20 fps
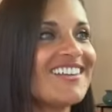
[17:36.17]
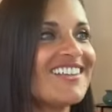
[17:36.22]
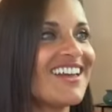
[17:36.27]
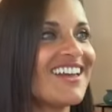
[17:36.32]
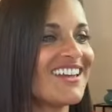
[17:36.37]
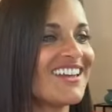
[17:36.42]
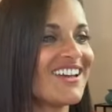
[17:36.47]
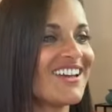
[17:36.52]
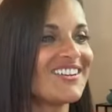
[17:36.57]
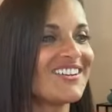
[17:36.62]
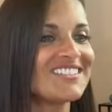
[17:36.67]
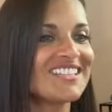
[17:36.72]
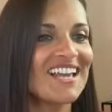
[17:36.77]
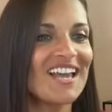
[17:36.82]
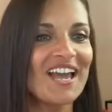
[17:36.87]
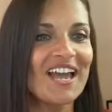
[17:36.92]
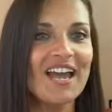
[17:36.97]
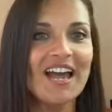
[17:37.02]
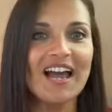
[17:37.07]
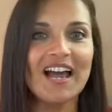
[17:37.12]
there he goes.
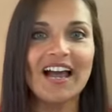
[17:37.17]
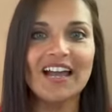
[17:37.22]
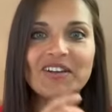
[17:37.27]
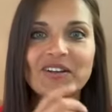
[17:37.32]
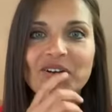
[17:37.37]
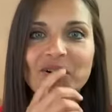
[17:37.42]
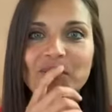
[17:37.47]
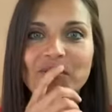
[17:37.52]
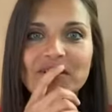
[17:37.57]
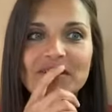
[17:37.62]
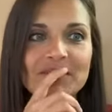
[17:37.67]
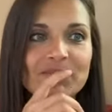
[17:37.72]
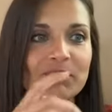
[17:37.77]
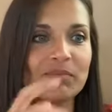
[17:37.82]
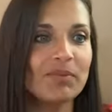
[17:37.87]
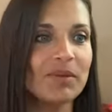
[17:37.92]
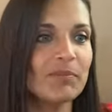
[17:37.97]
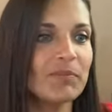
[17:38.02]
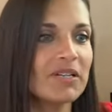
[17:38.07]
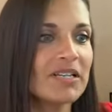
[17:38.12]
I don't know whether
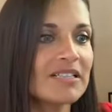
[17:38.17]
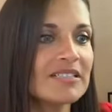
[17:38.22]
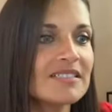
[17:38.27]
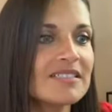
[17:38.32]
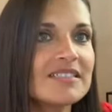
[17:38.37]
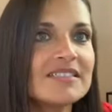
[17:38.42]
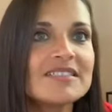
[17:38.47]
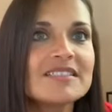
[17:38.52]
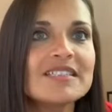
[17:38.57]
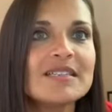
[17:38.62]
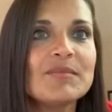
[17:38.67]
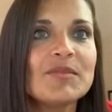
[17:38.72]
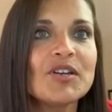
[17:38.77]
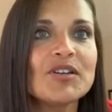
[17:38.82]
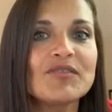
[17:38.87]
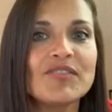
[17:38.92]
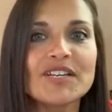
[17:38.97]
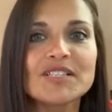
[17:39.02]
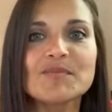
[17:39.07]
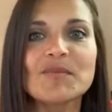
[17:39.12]
people can still see me
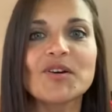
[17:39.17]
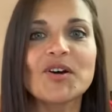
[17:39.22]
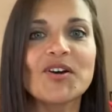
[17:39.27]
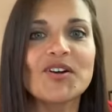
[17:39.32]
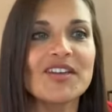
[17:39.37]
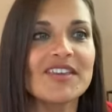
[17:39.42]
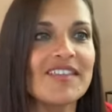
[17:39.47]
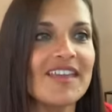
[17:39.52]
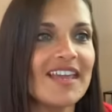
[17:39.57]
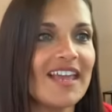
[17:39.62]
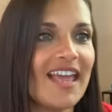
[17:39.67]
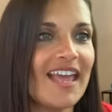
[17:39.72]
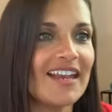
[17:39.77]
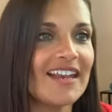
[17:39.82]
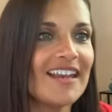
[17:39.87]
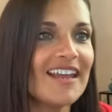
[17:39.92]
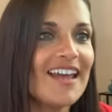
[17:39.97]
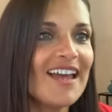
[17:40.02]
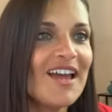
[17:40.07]
on Facebook. Okay, they can.